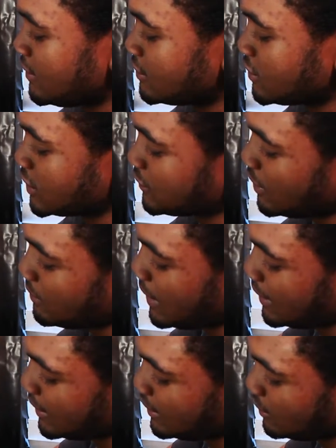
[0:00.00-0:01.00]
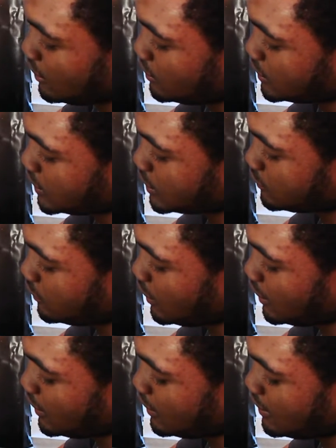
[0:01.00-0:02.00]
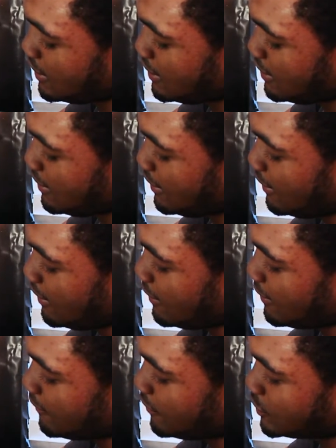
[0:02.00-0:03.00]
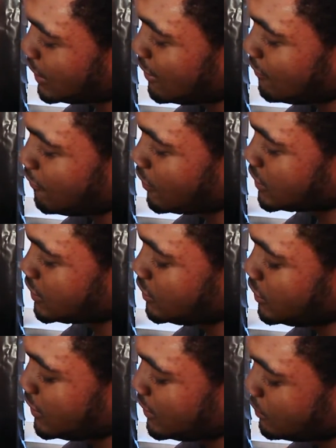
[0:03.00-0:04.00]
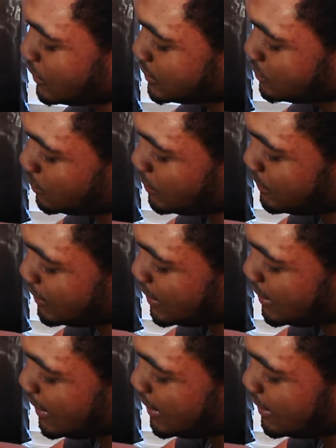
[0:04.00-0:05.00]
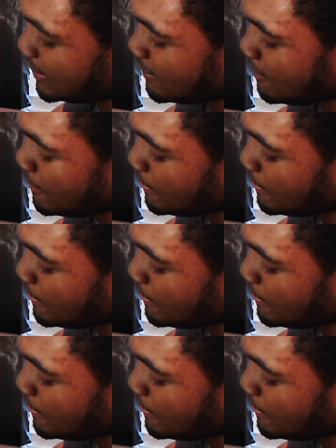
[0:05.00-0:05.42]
So as far back they can go this far, or if you try to force it, you could risk ripping the netting.